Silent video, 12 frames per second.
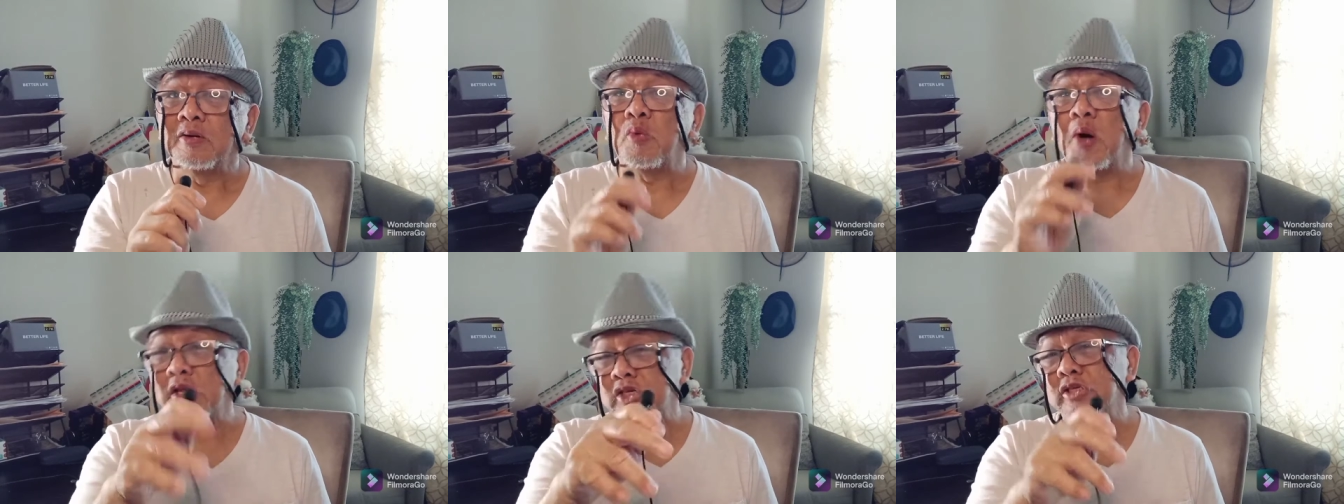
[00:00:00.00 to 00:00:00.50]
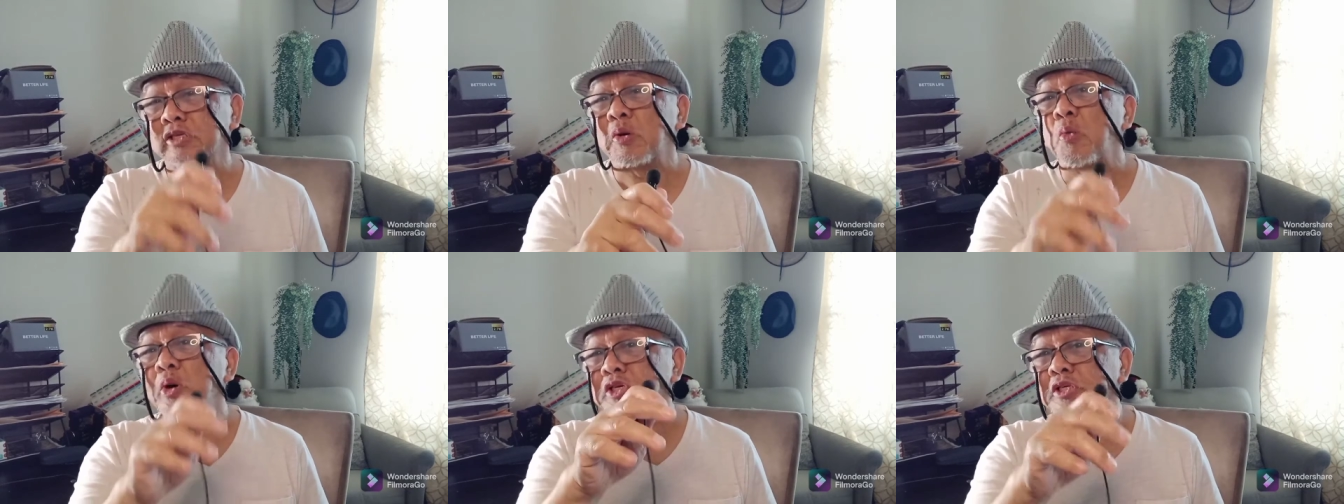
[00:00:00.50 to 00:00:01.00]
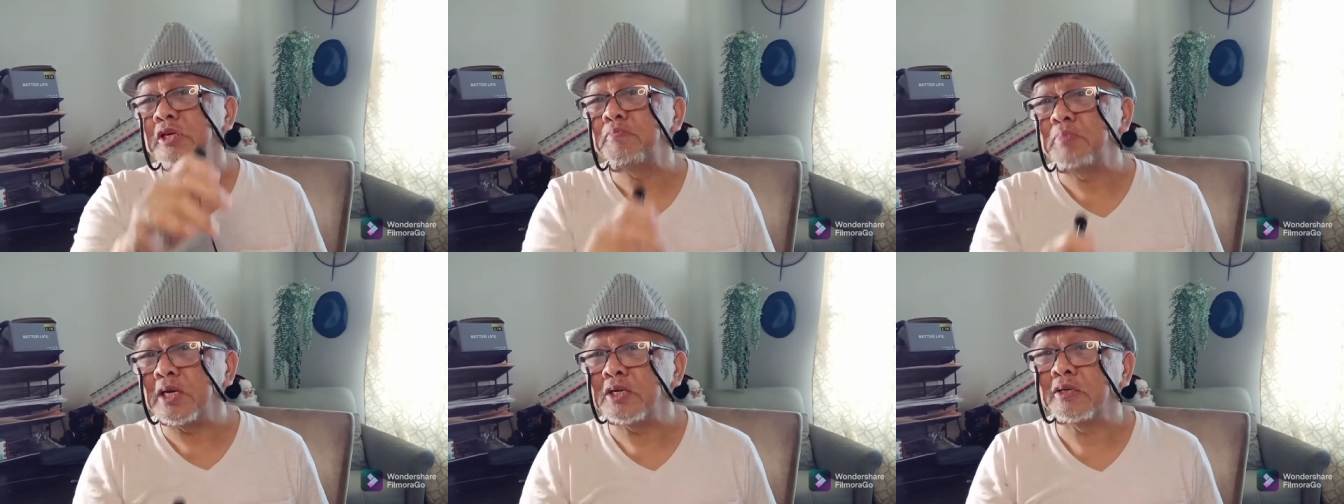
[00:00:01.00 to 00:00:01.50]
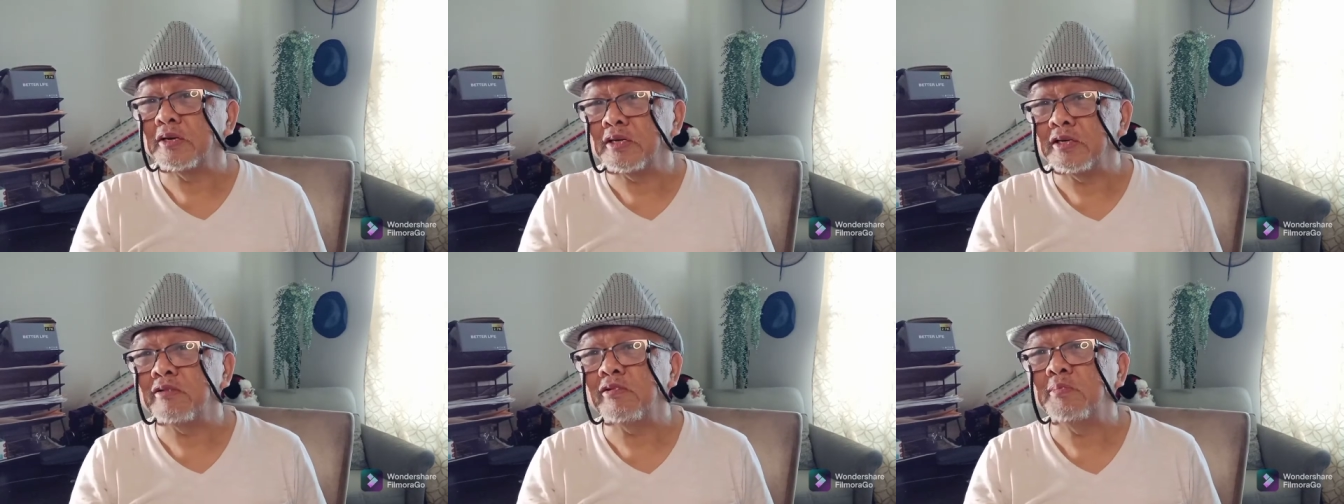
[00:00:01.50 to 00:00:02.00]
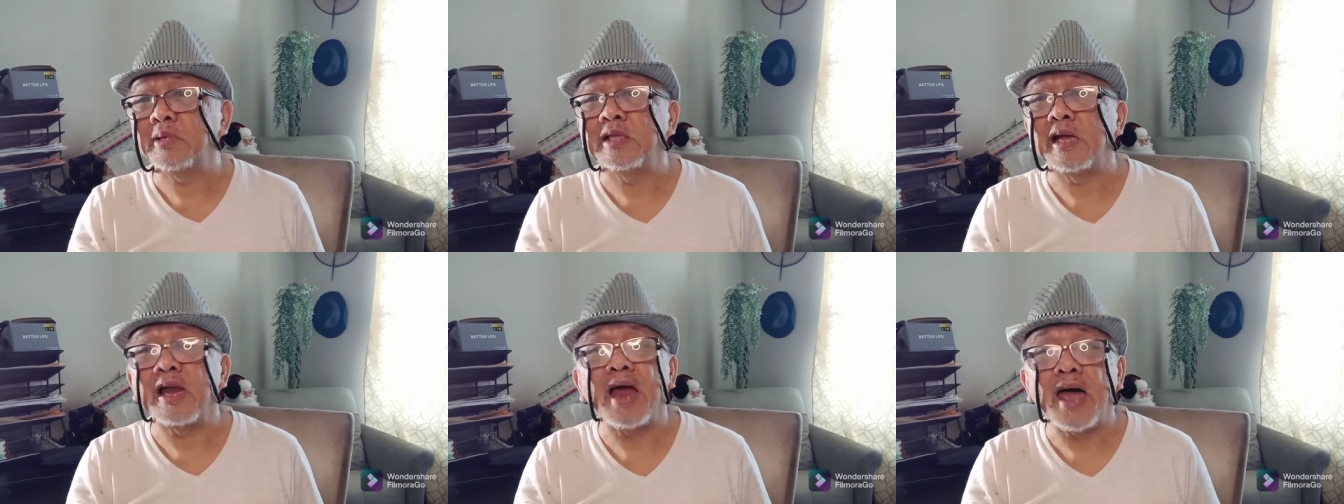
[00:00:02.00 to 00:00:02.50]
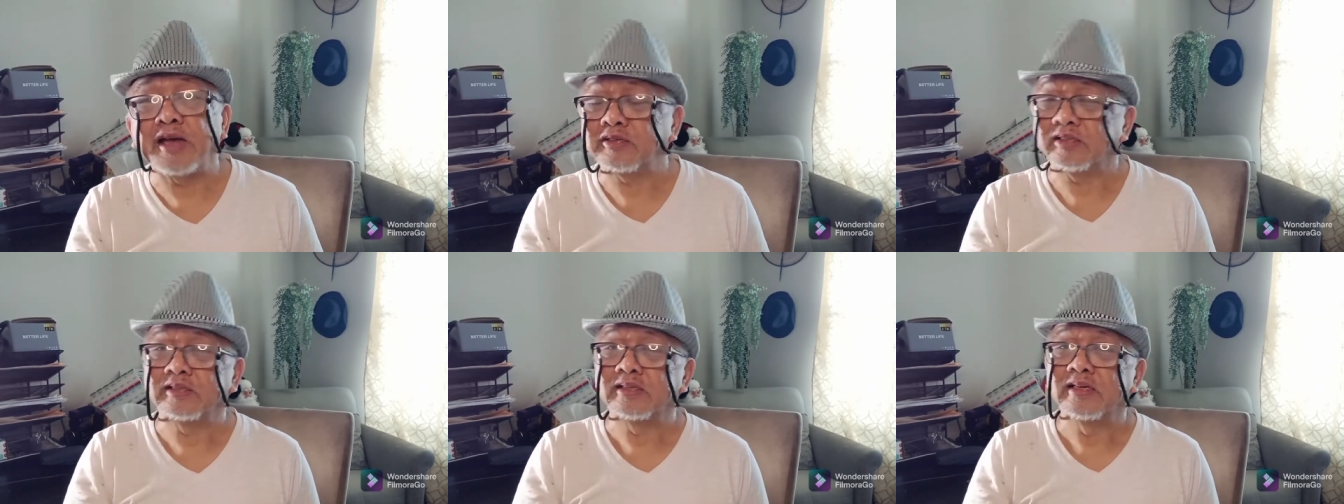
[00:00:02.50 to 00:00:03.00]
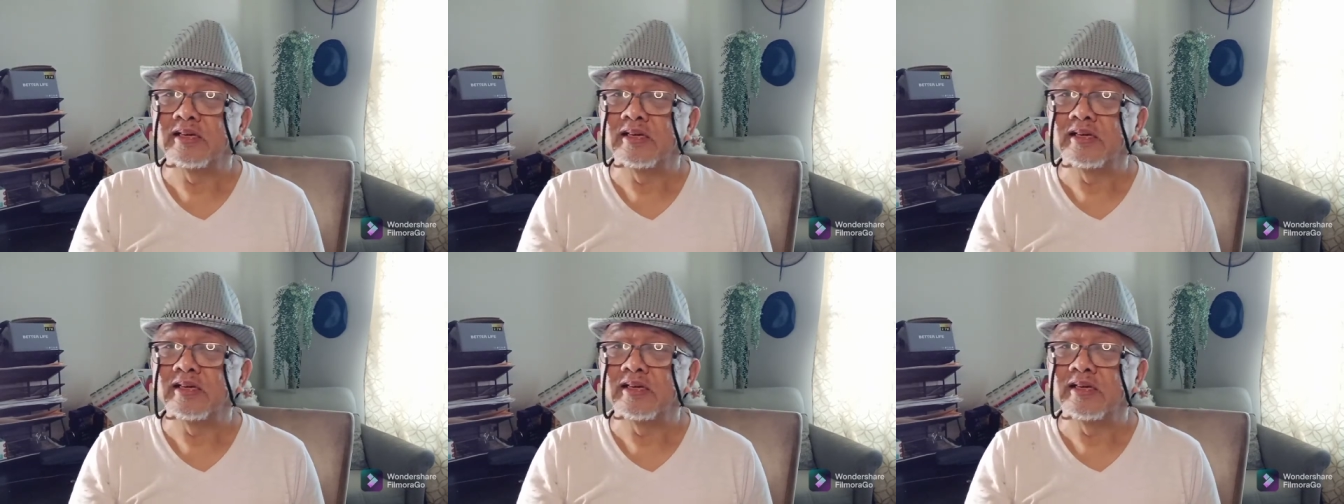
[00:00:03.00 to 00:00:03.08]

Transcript: Watch, watch her video and you will be delighted.